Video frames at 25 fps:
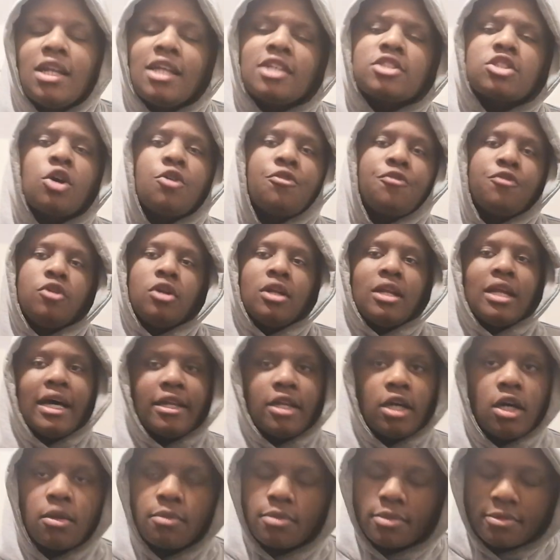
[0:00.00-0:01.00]
Let's go through the
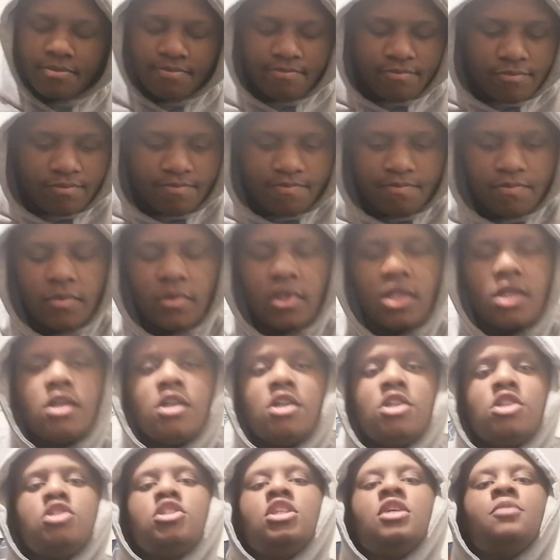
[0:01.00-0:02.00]
lineup.
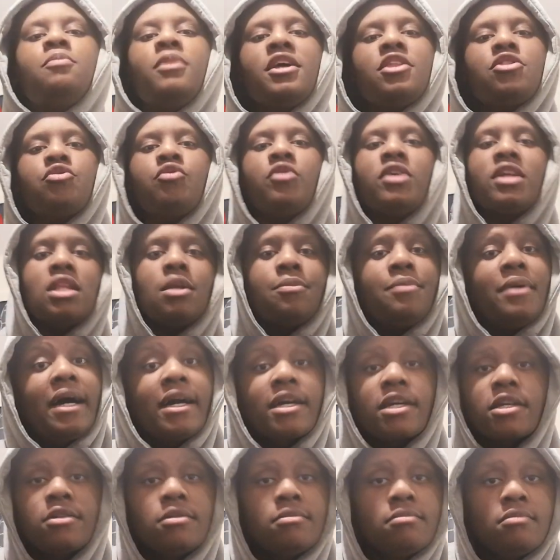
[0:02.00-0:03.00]
So he played three at the
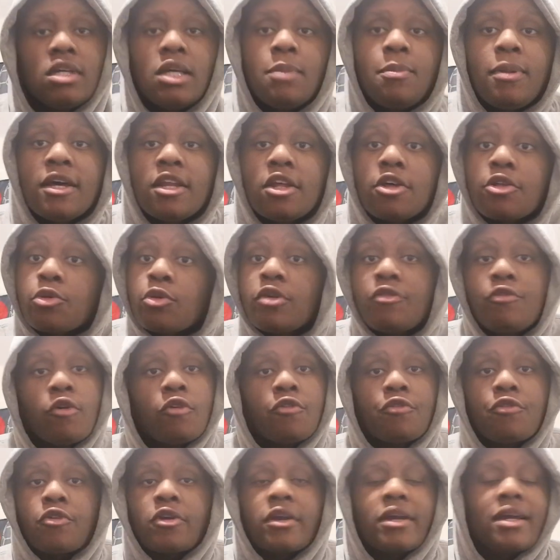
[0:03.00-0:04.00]
back. He played a
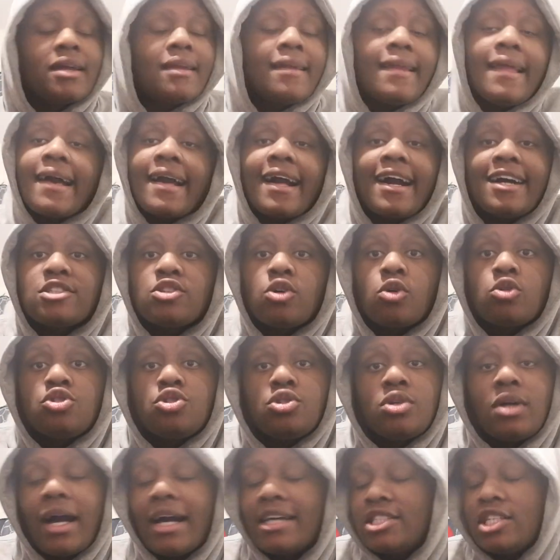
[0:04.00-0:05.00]
3-4-3, like I
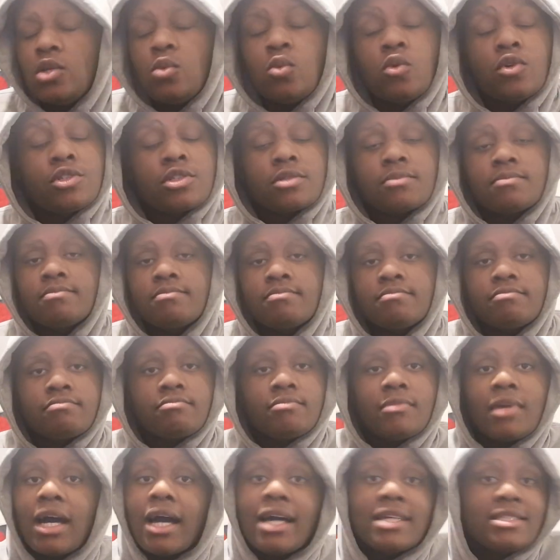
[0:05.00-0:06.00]
told you guys he would.
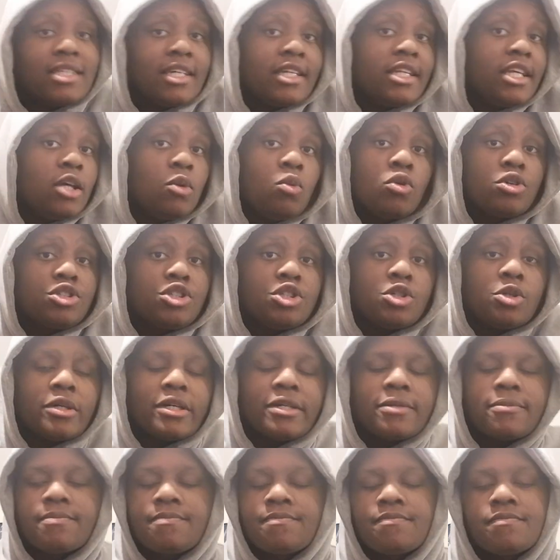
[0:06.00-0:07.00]
I said he would do
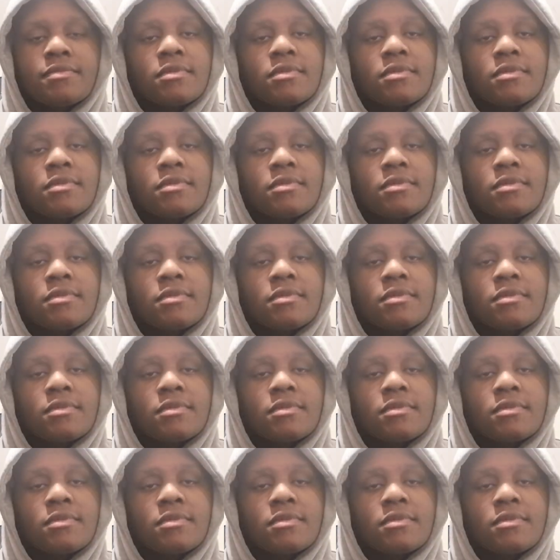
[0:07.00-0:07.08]
it.